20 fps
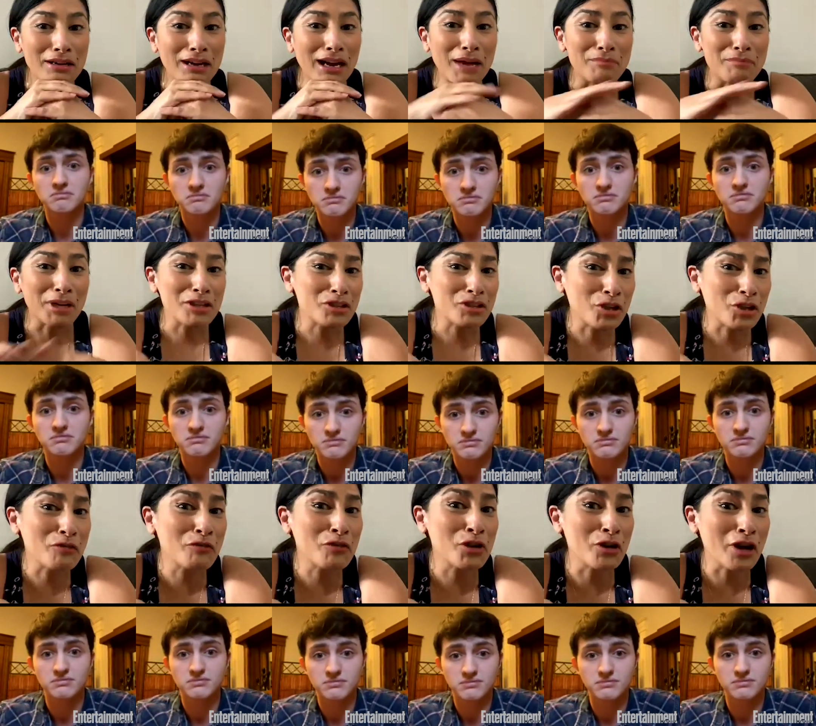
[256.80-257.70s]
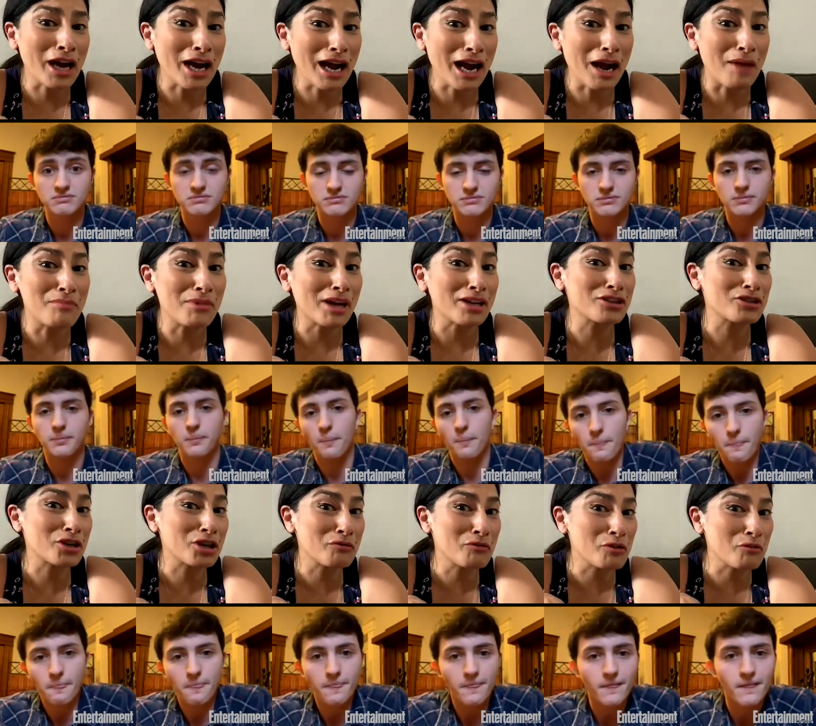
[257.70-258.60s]
Speaker 1: I'm
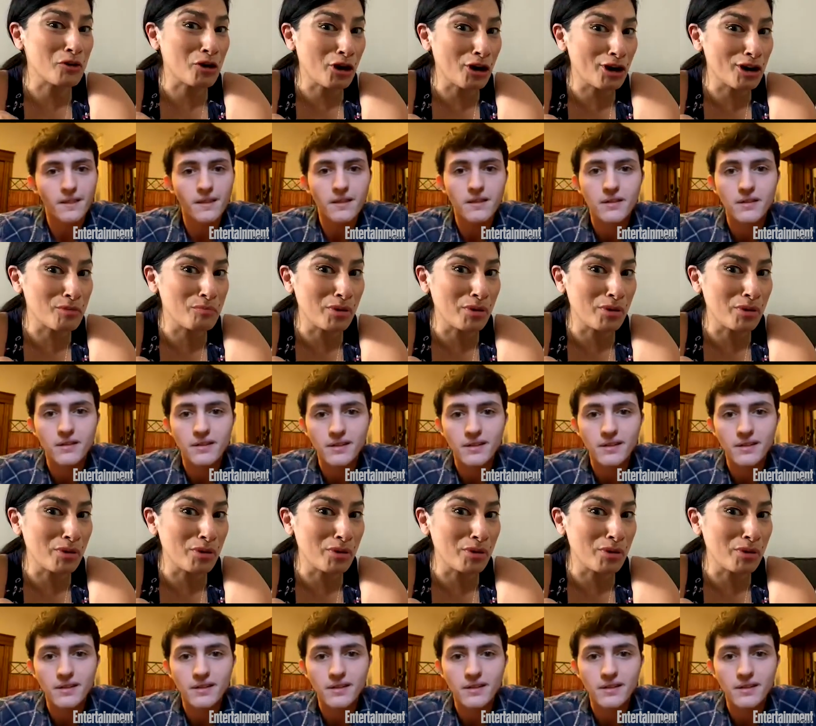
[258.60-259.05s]
sure if you've heard,